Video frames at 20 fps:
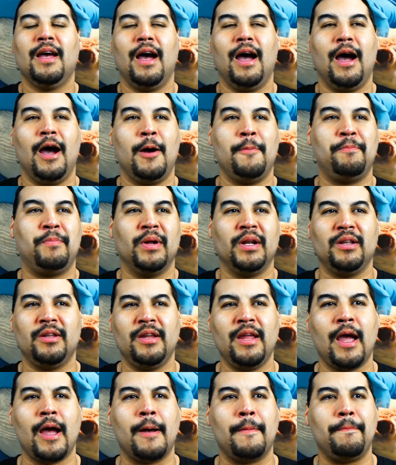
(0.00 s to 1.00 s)
Um, but
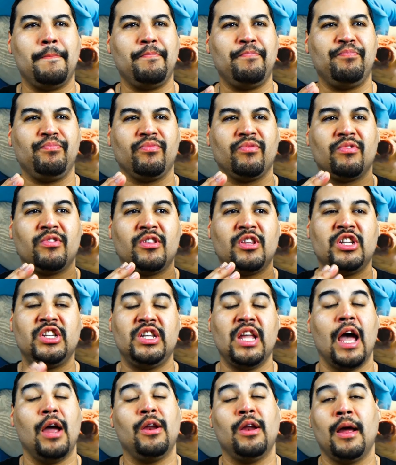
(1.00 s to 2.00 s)
yeah,
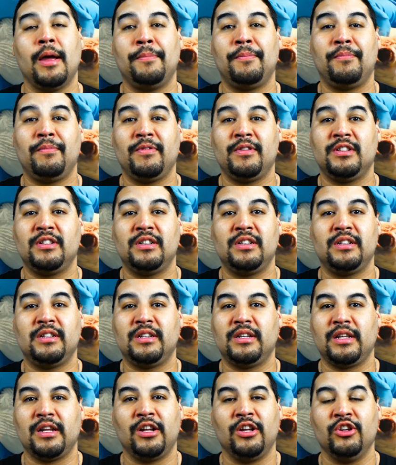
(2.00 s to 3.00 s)
I, I
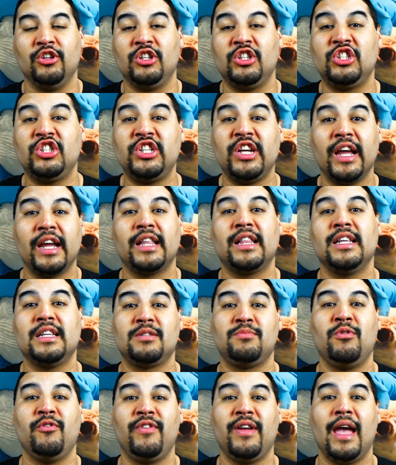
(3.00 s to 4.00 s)
tell you, check
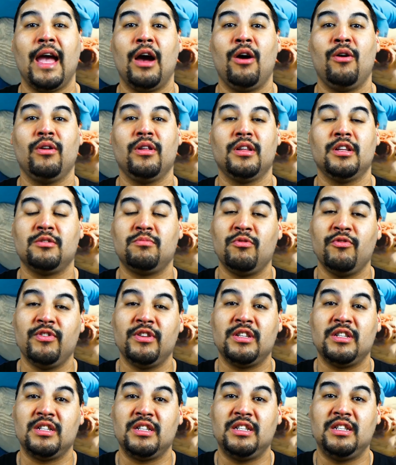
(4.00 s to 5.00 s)
this movie out. This movie is
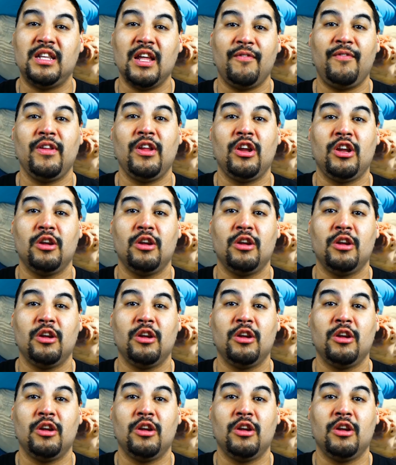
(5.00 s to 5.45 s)
definitely a